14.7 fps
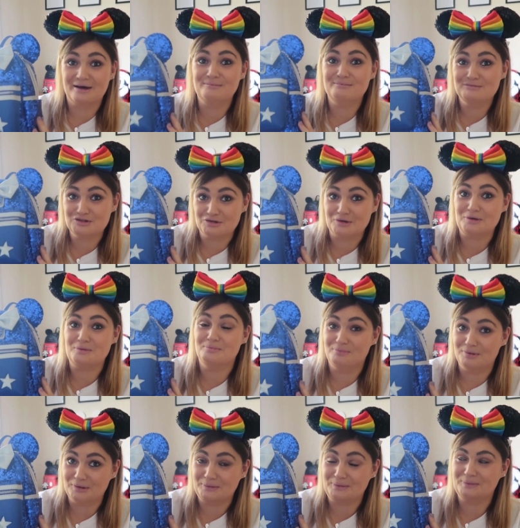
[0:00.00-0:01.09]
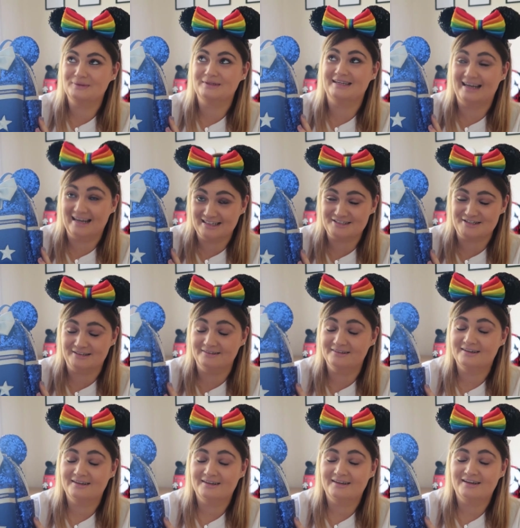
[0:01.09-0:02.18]
Come True blue collection.
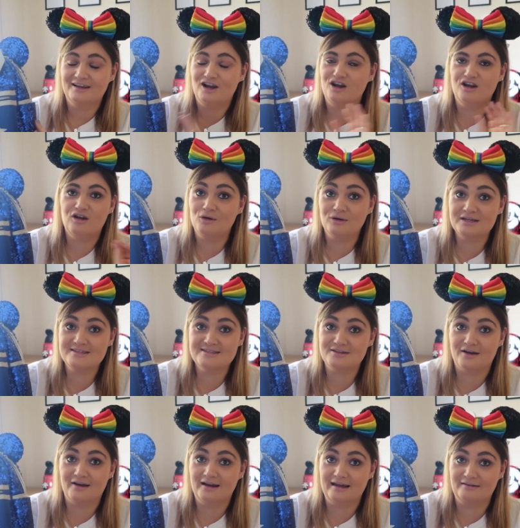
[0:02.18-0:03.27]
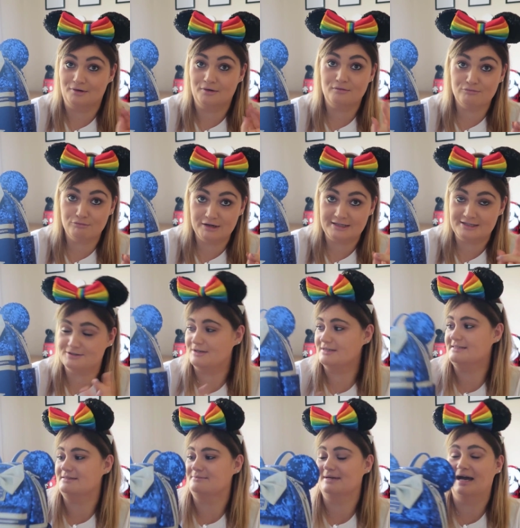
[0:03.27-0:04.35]
Longest title ever, really
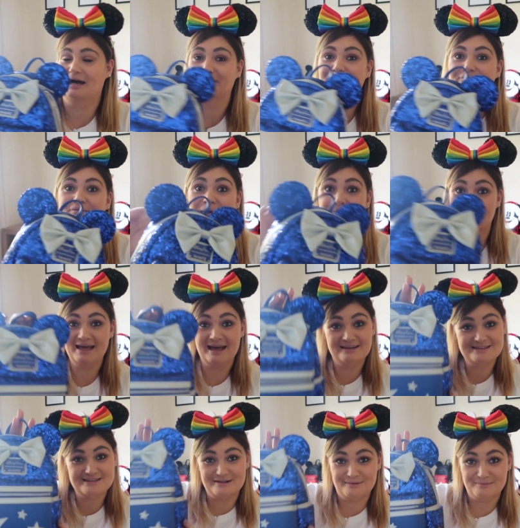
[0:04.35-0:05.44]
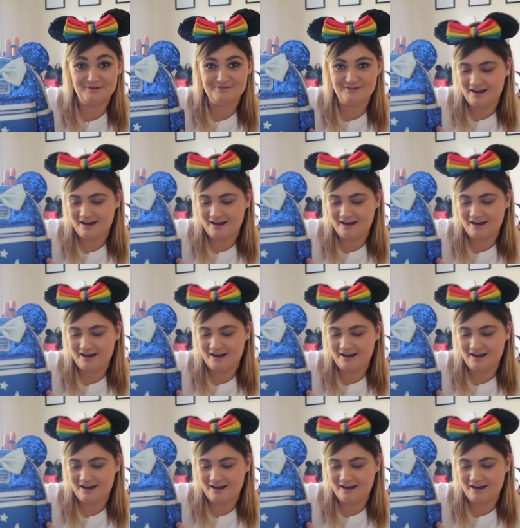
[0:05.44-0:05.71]
stresses me out, but yeah, so number